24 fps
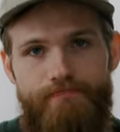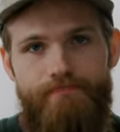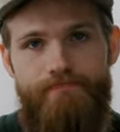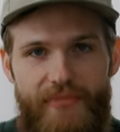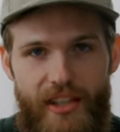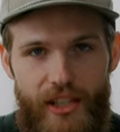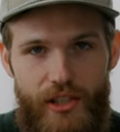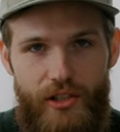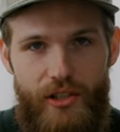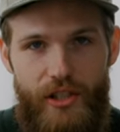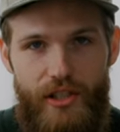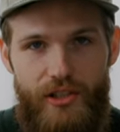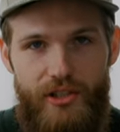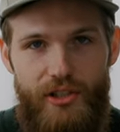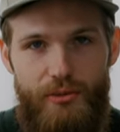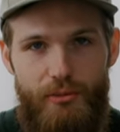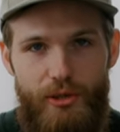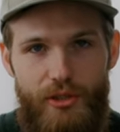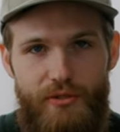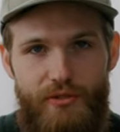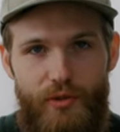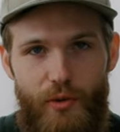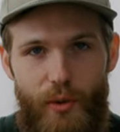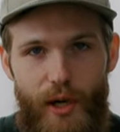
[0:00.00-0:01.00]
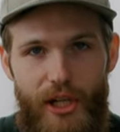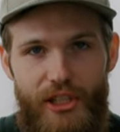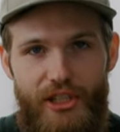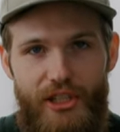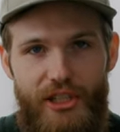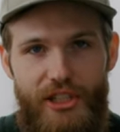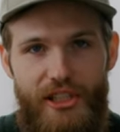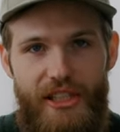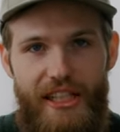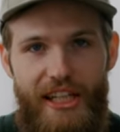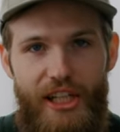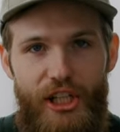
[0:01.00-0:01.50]
Thank you guys so much for
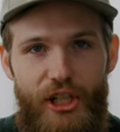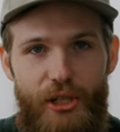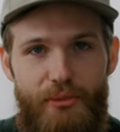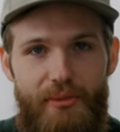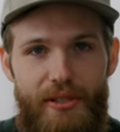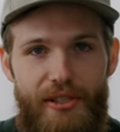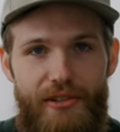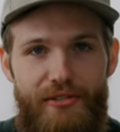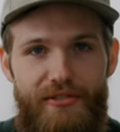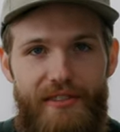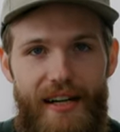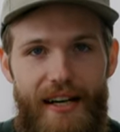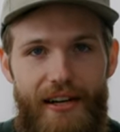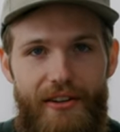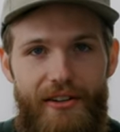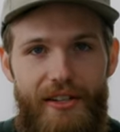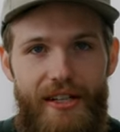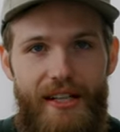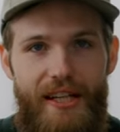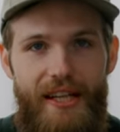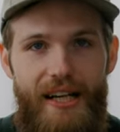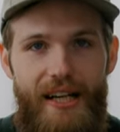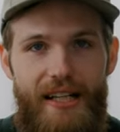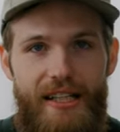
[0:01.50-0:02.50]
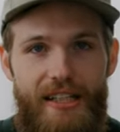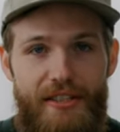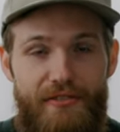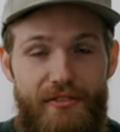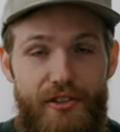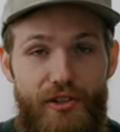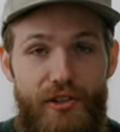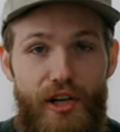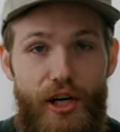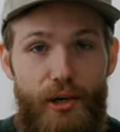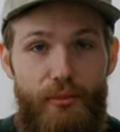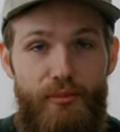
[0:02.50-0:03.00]
watching. I hope that you found this
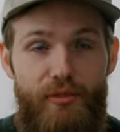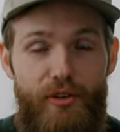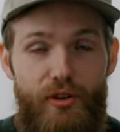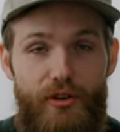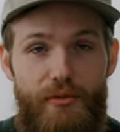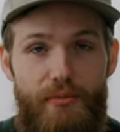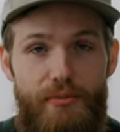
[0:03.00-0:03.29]
video helpful.